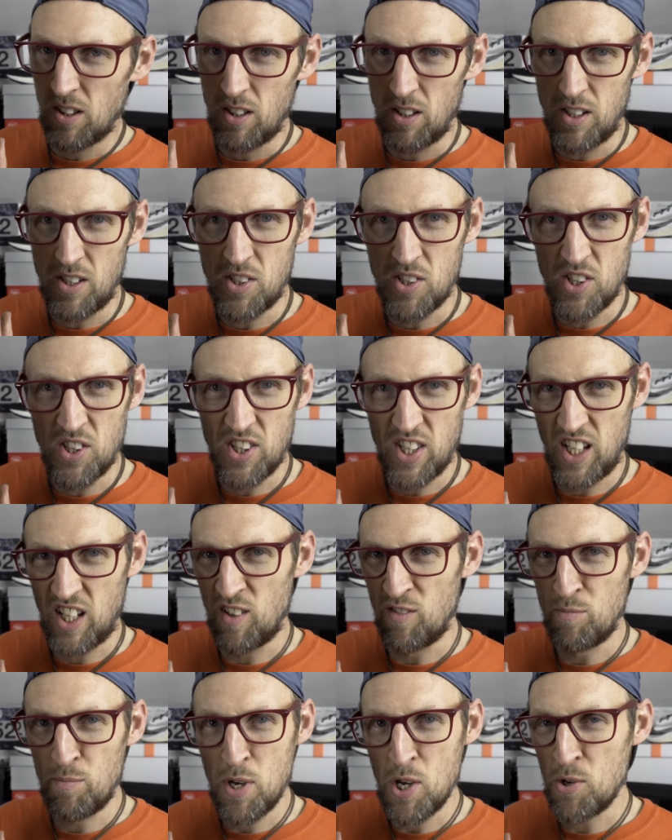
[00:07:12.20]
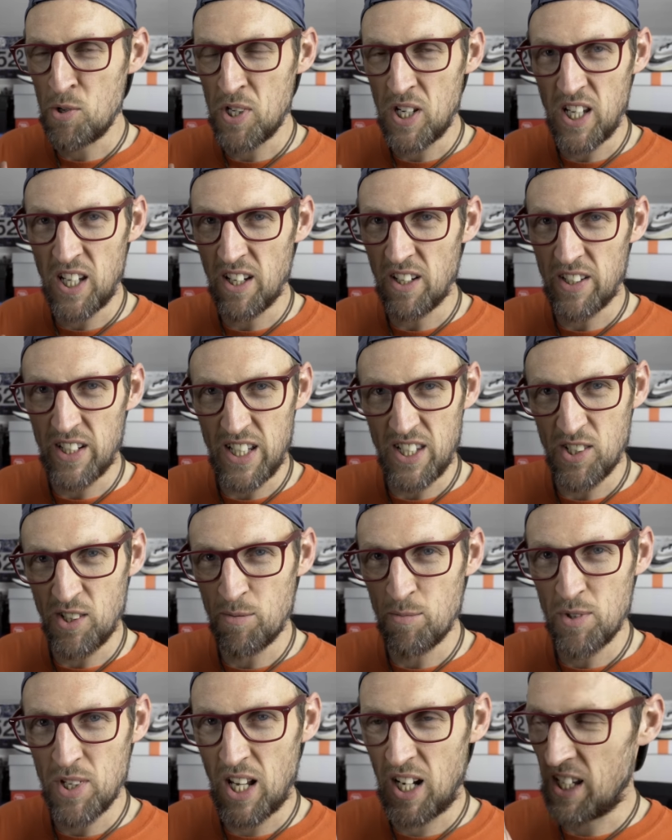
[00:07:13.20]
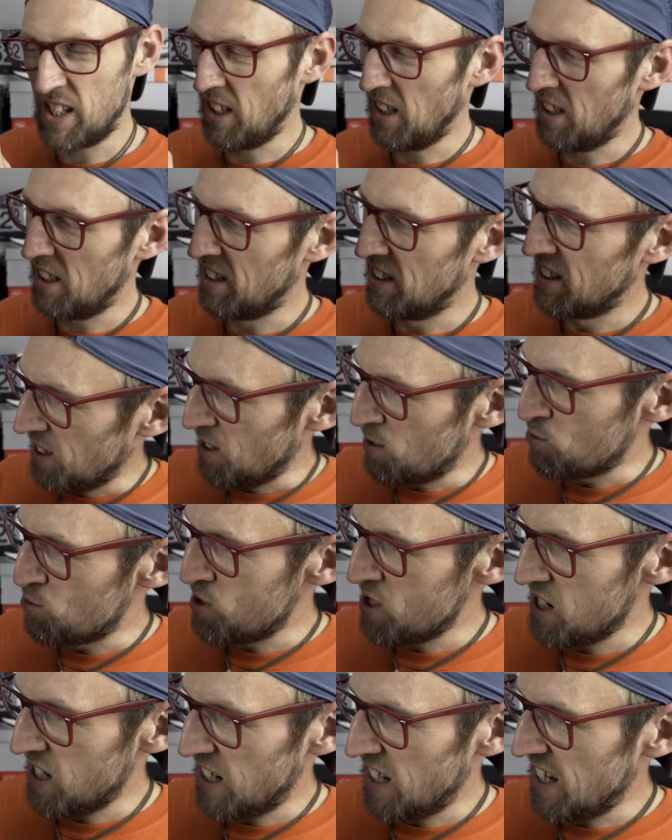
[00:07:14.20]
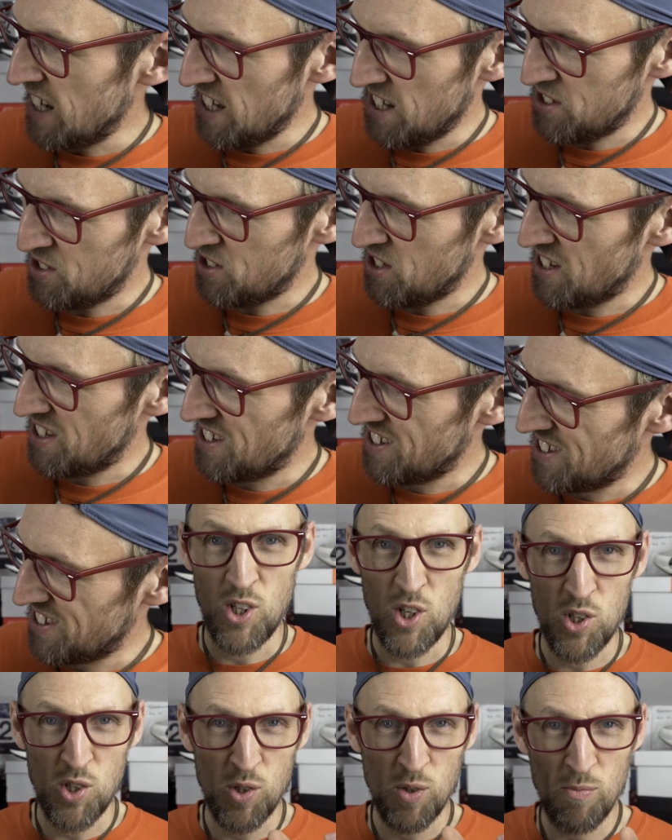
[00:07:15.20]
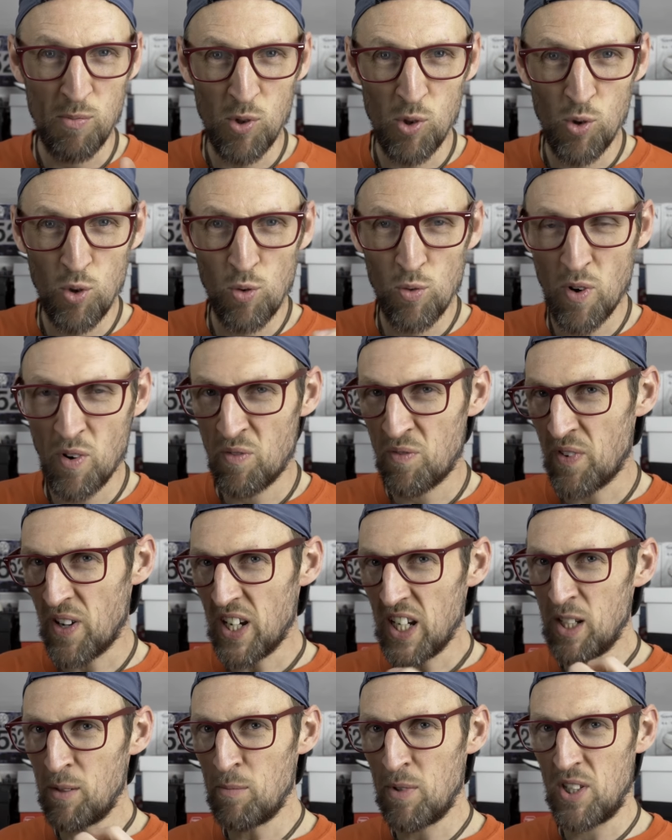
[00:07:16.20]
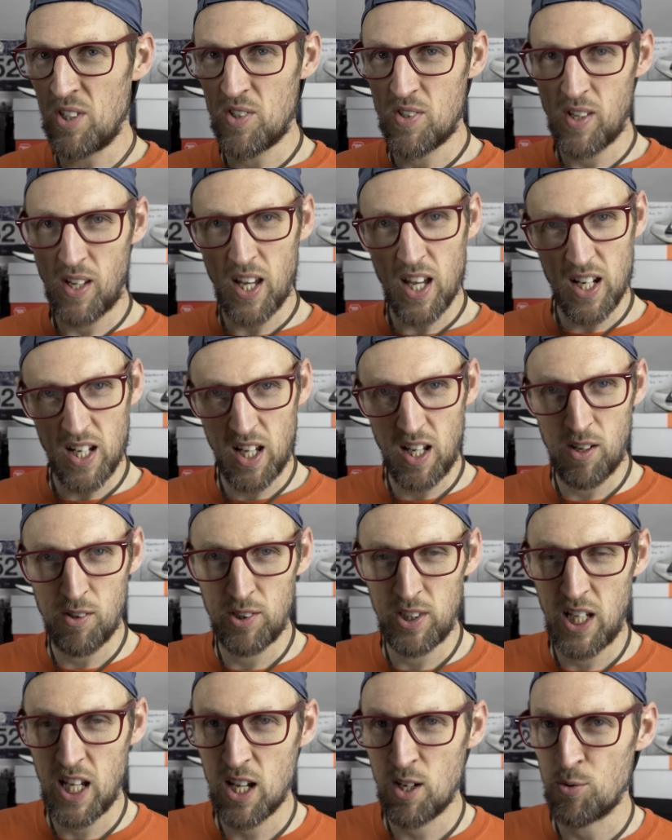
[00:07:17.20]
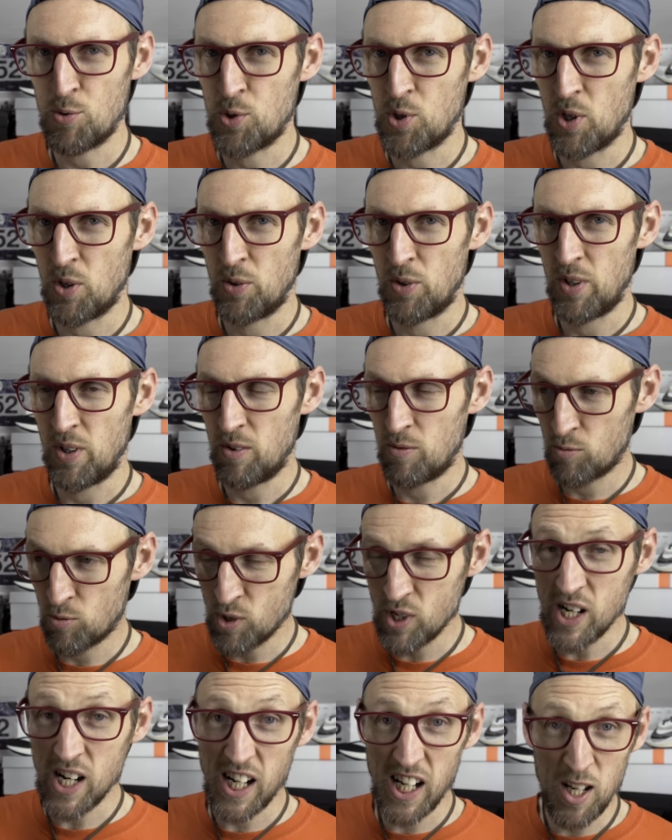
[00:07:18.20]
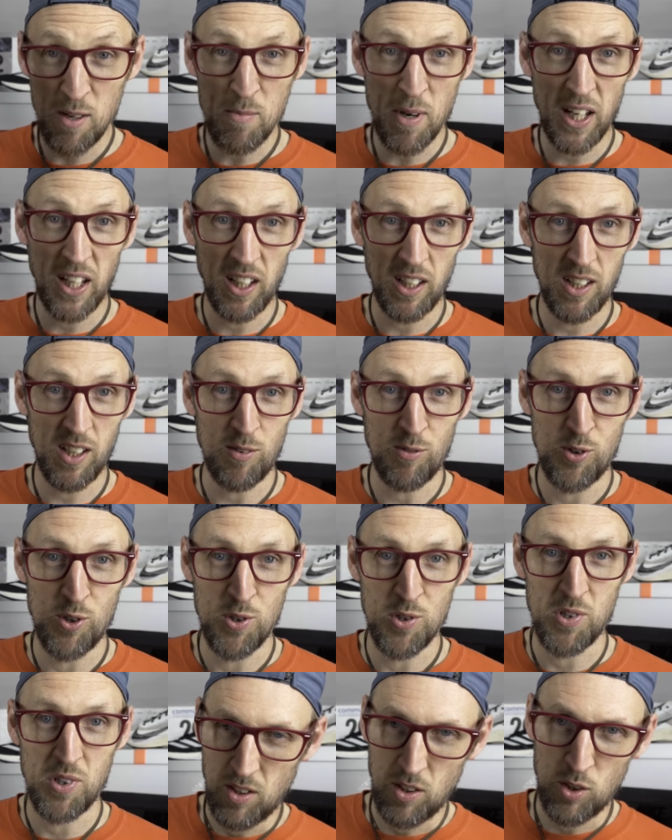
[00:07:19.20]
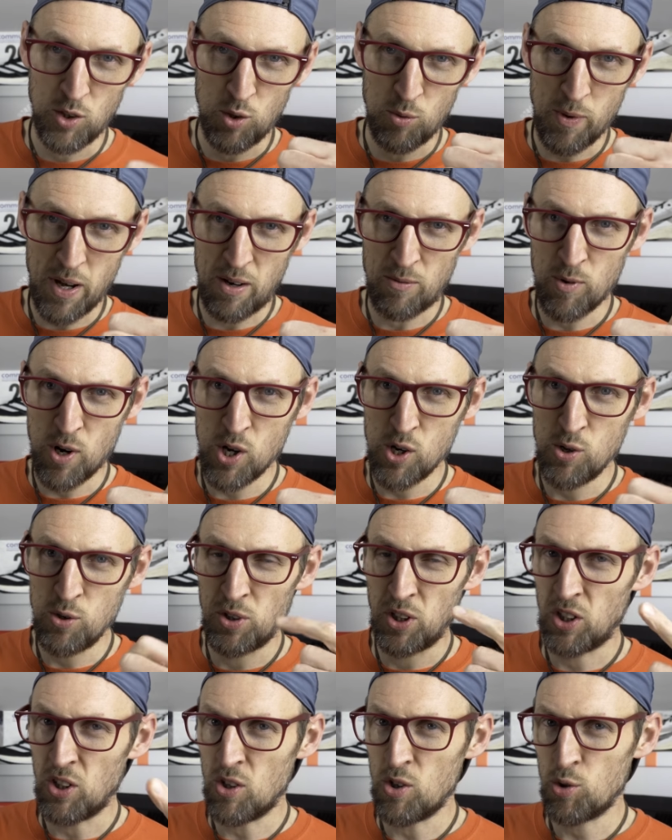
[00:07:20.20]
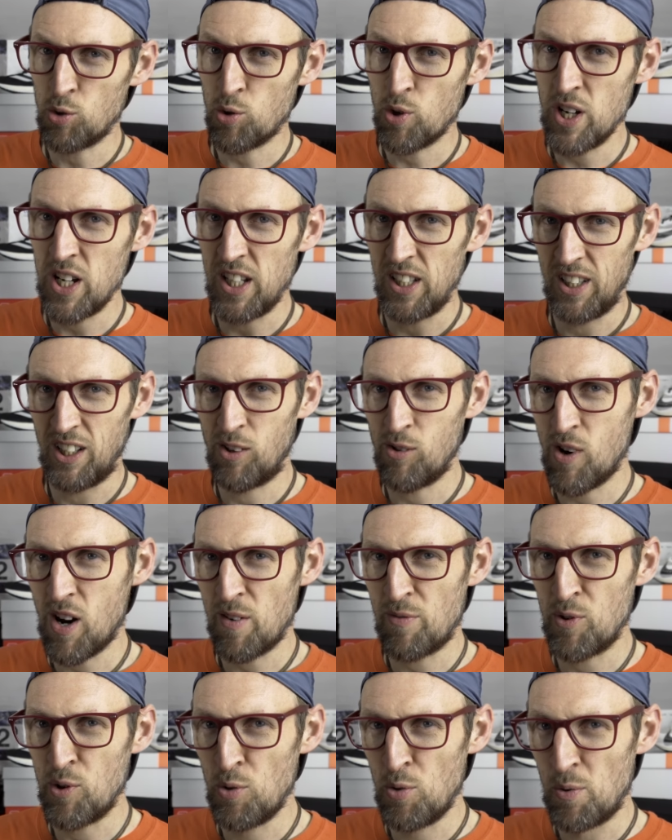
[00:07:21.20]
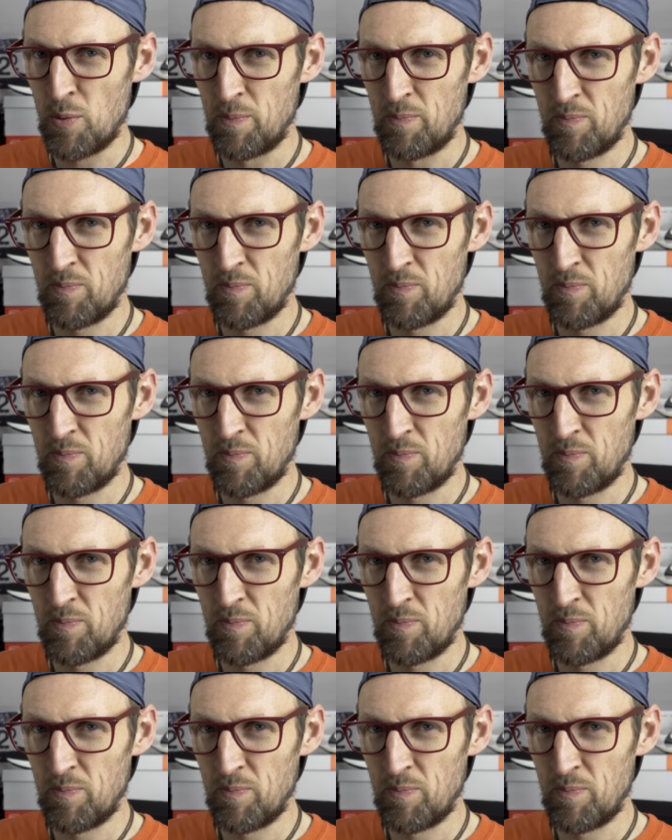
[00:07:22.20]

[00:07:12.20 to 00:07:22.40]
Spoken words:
Oh, it's a thing of beauty, guys, I'm telling you. It really is. Just small refinements again here in the outsole that really make a difference. On the wet road, the concrete and the gravel,